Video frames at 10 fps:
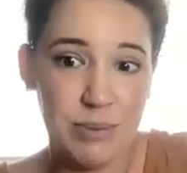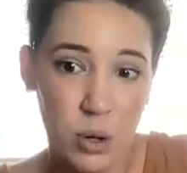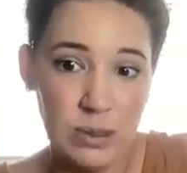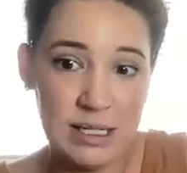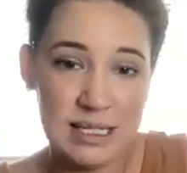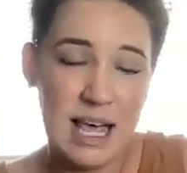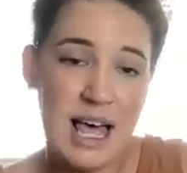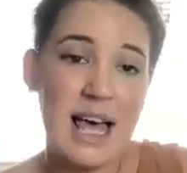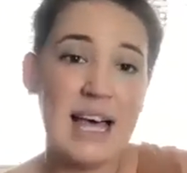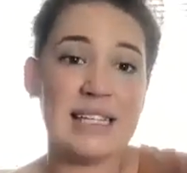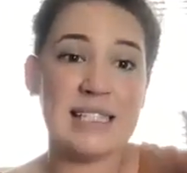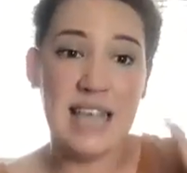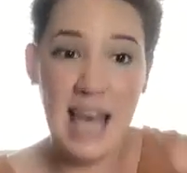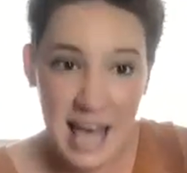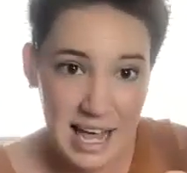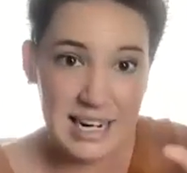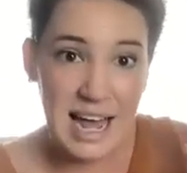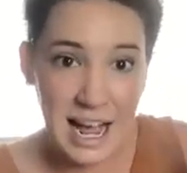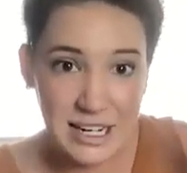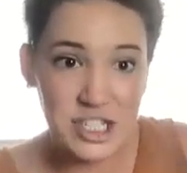posts, 10
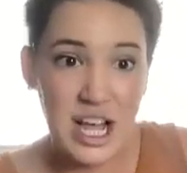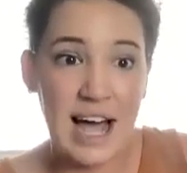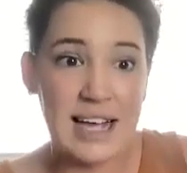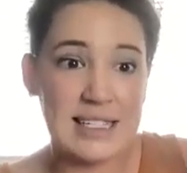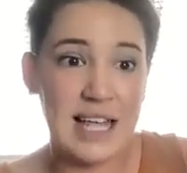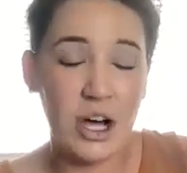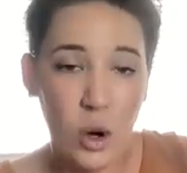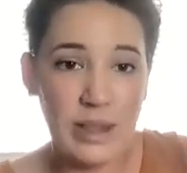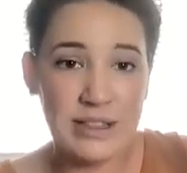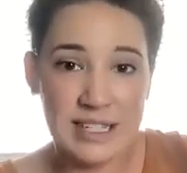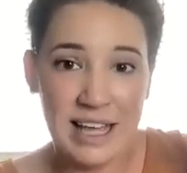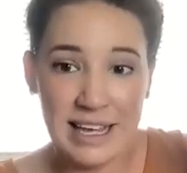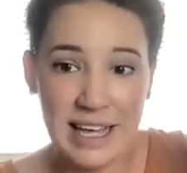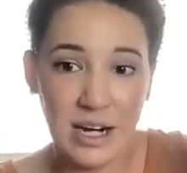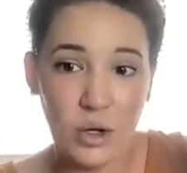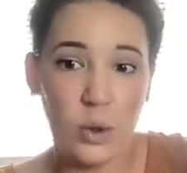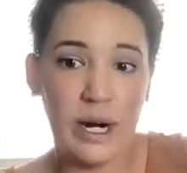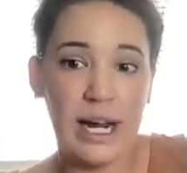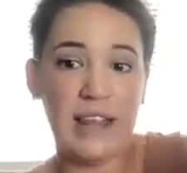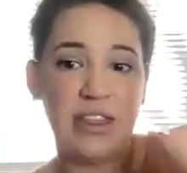hashtags that go into that
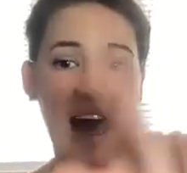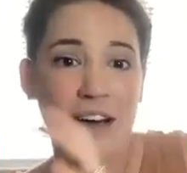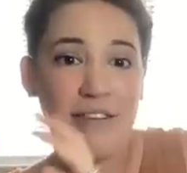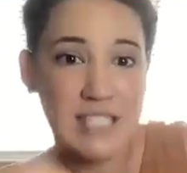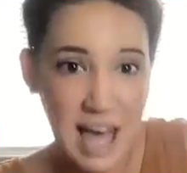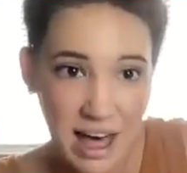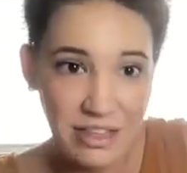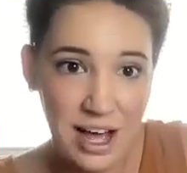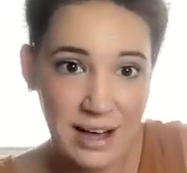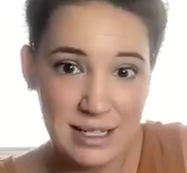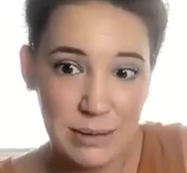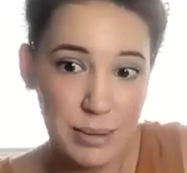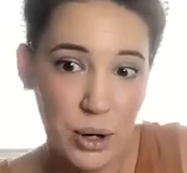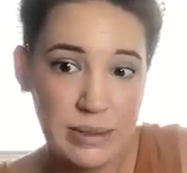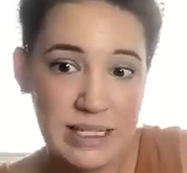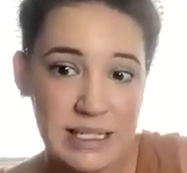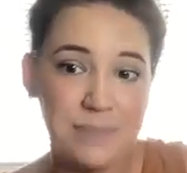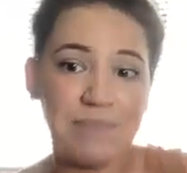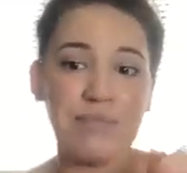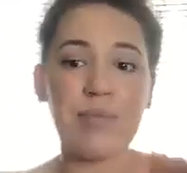category that have 10,000 posts,
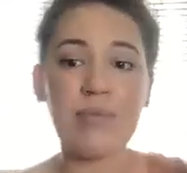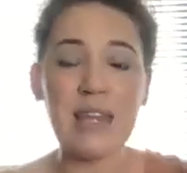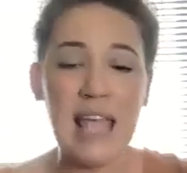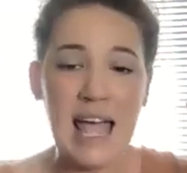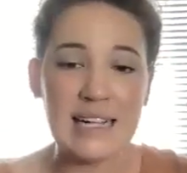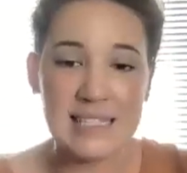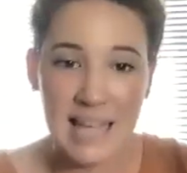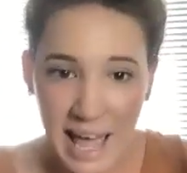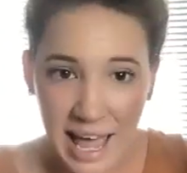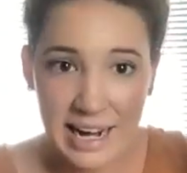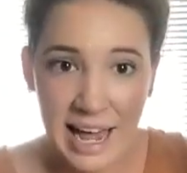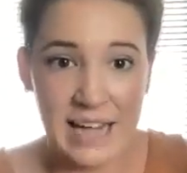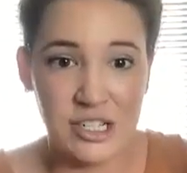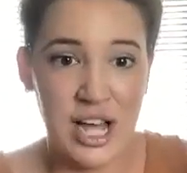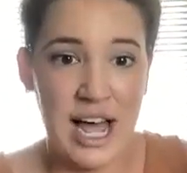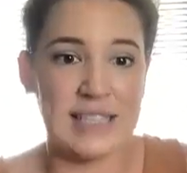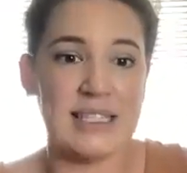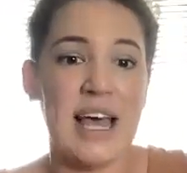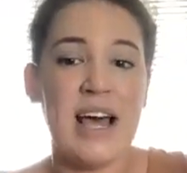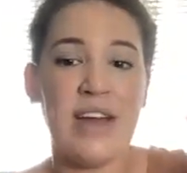and 10 hashtags
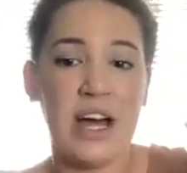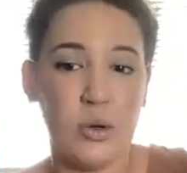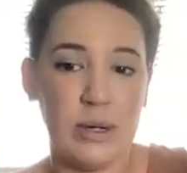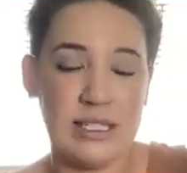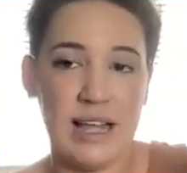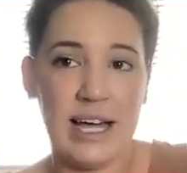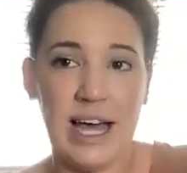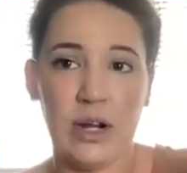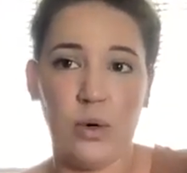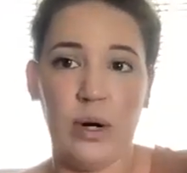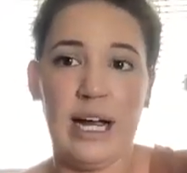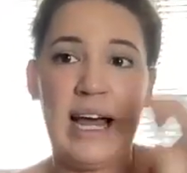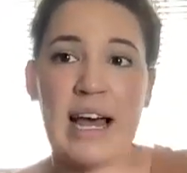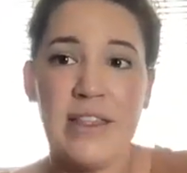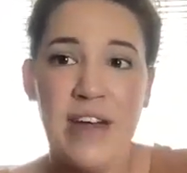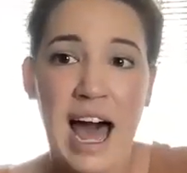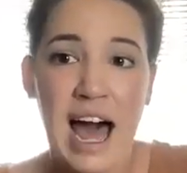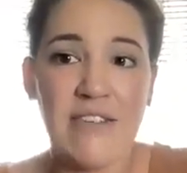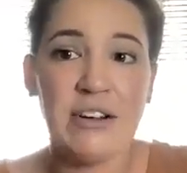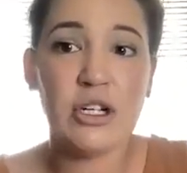that go into that category that
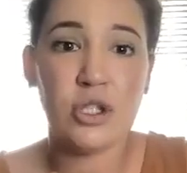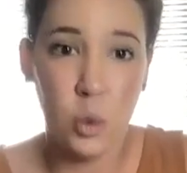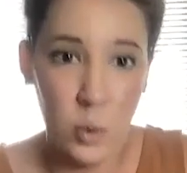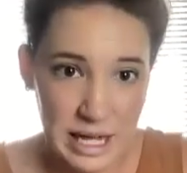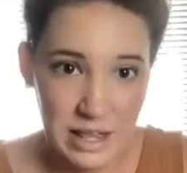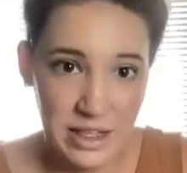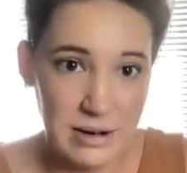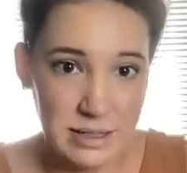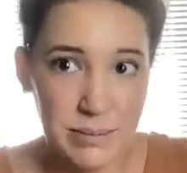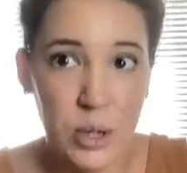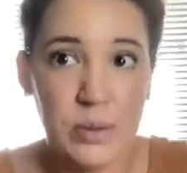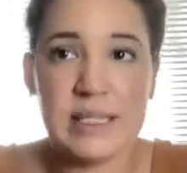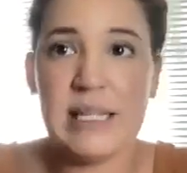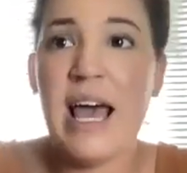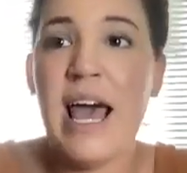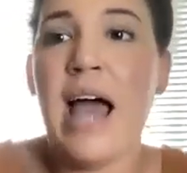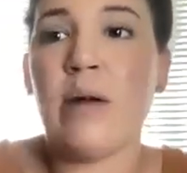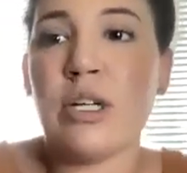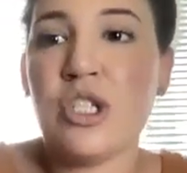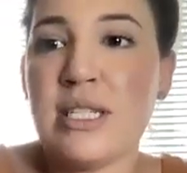have 20,000 posts.
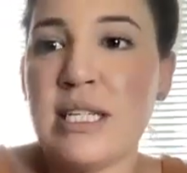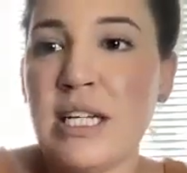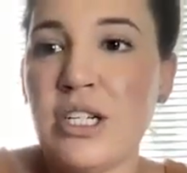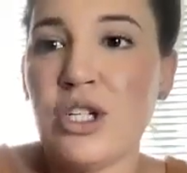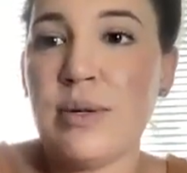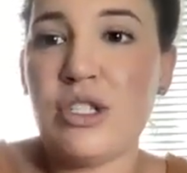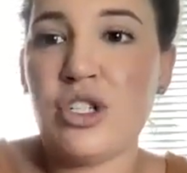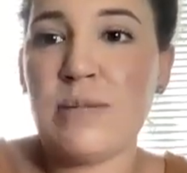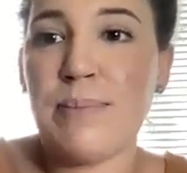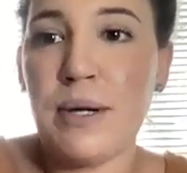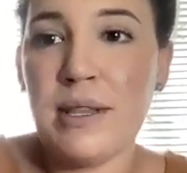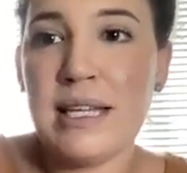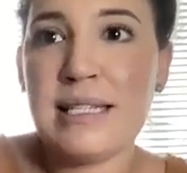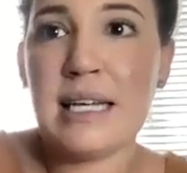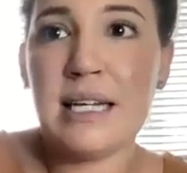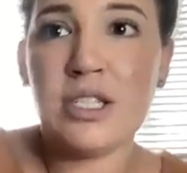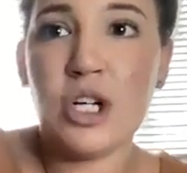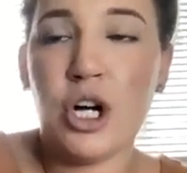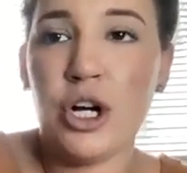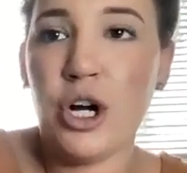And what she's going to do is just put this into
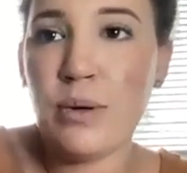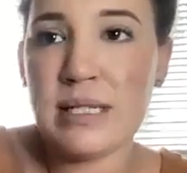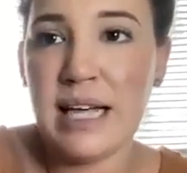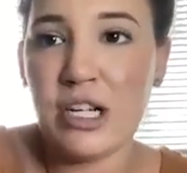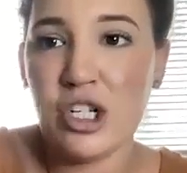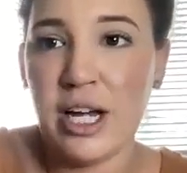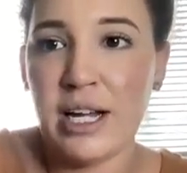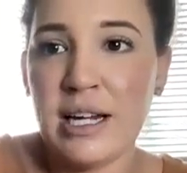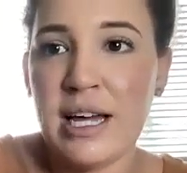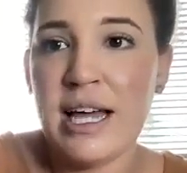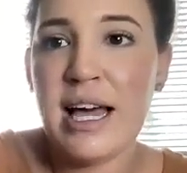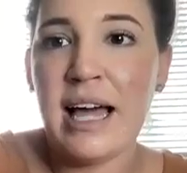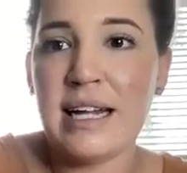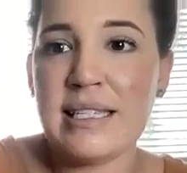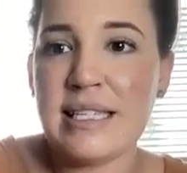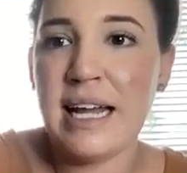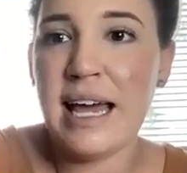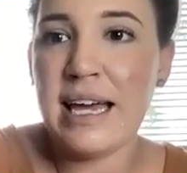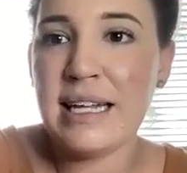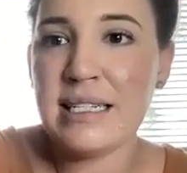her note section, and it's going
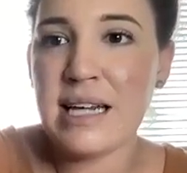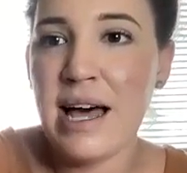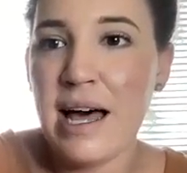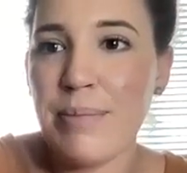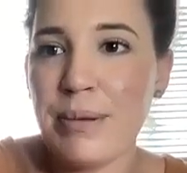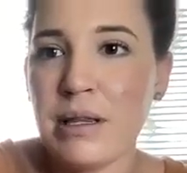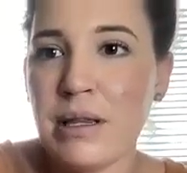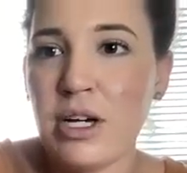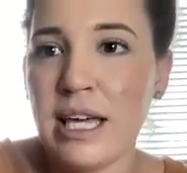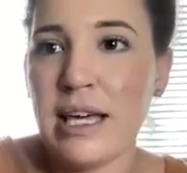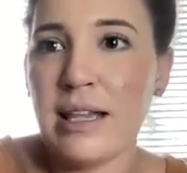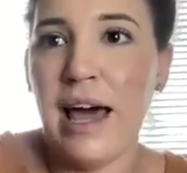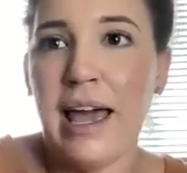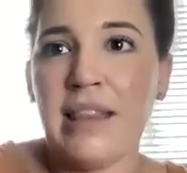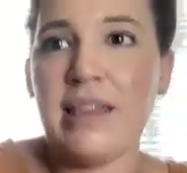to end up looking like